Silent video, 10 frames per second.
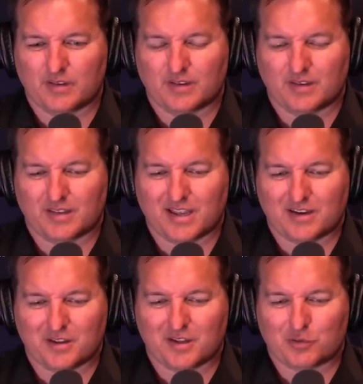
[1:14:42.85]
Yeah,
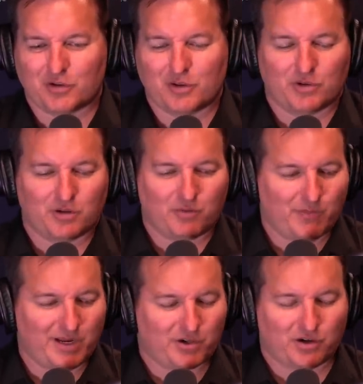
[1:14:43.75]
no, that's cool, and we'll we'll
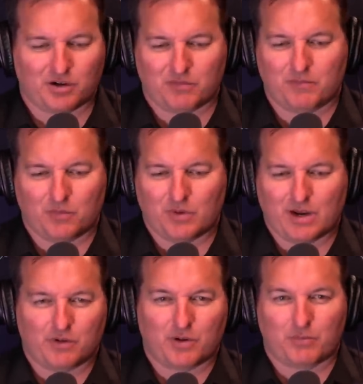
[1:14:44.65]
make sure
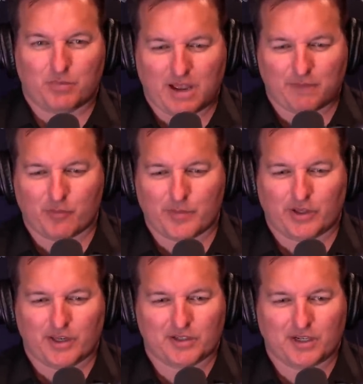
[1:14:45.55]
whatever platform you're
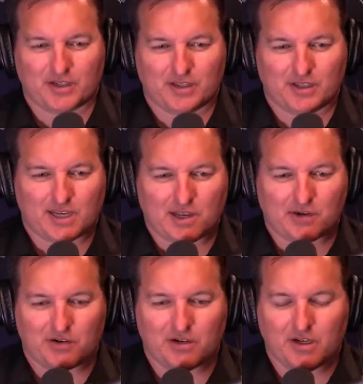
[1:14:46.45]
listening to this on
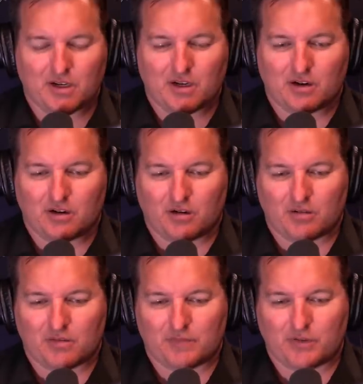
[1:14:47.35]
or
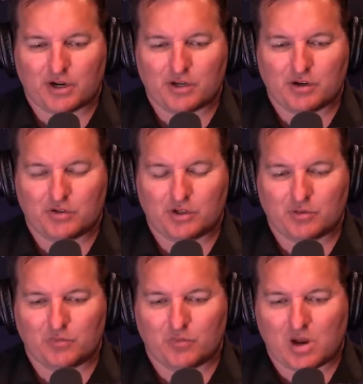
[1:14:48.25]
or if you're on
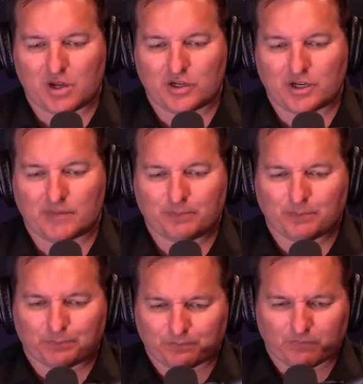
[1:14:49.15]
YouTube watching,
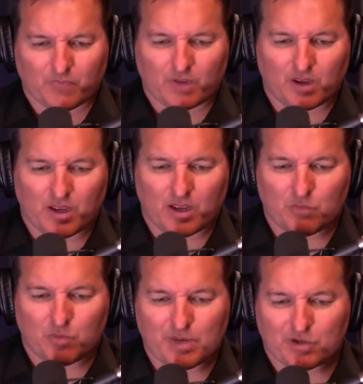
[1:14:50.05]
uh,
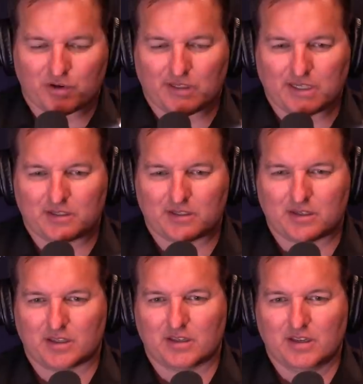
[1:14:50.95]
we'll make sure the links to the